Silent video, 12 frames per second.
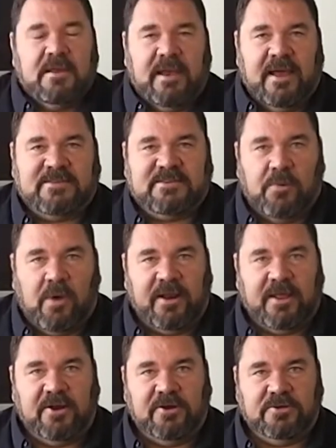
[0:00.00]
Next, I want
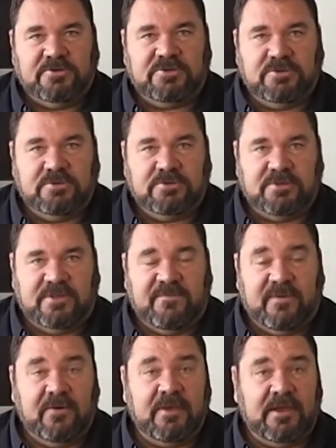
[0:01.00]
to introduce you to the
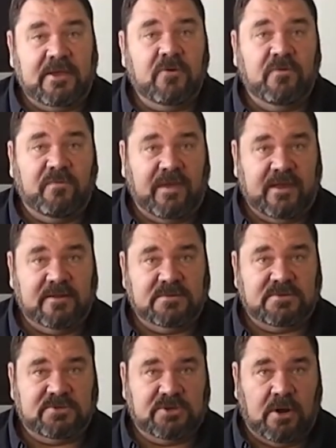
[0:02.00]
very innovative
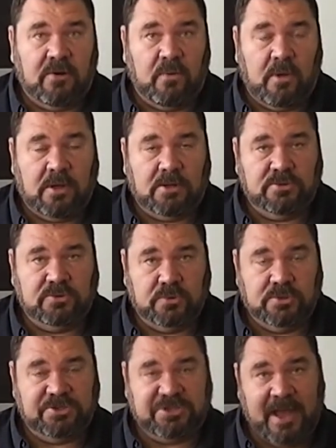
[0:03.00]
Starwall
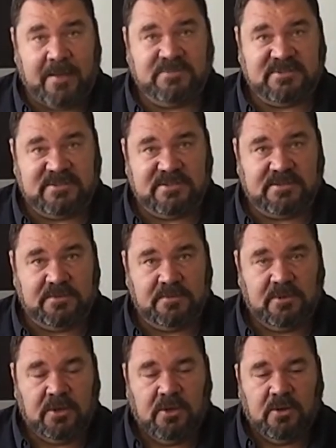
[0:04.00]
door jamb system,
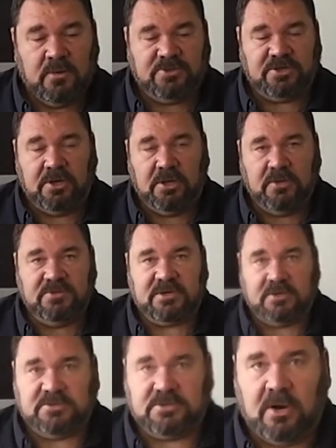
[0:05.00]
which includes
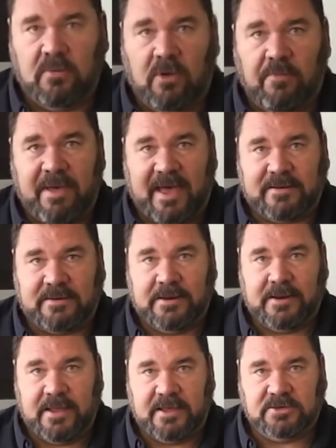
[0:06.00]
our Starwall
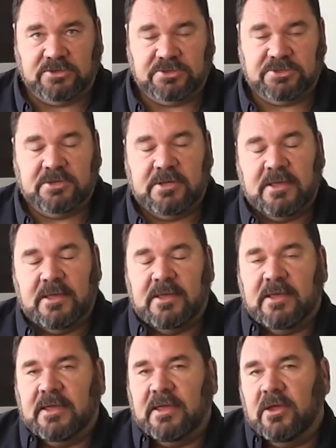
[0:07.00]
patented hinge.
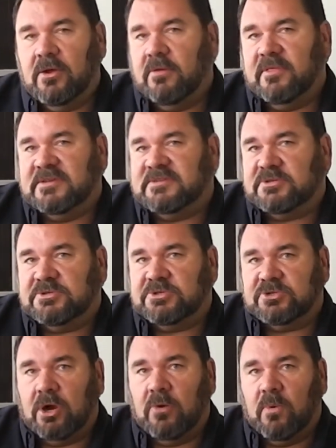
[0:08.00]
Here, this
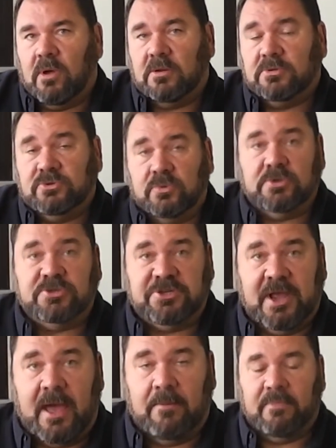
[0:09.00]
Starwall door
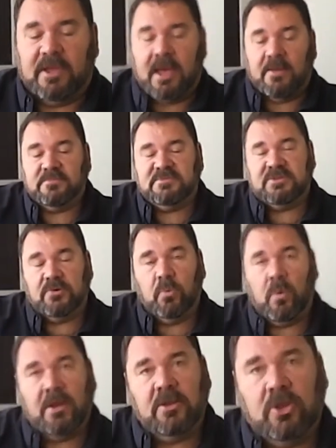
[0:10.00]
jamb comes in
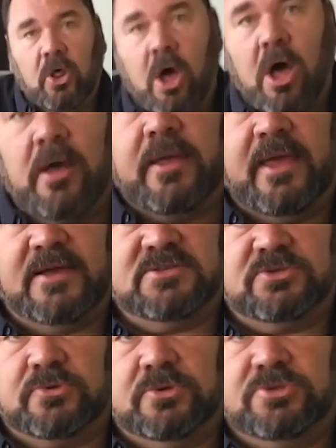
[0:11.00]
one long
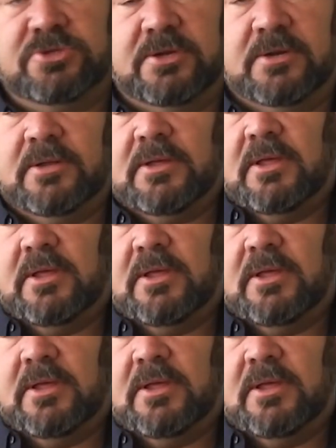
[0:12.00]
extrusion.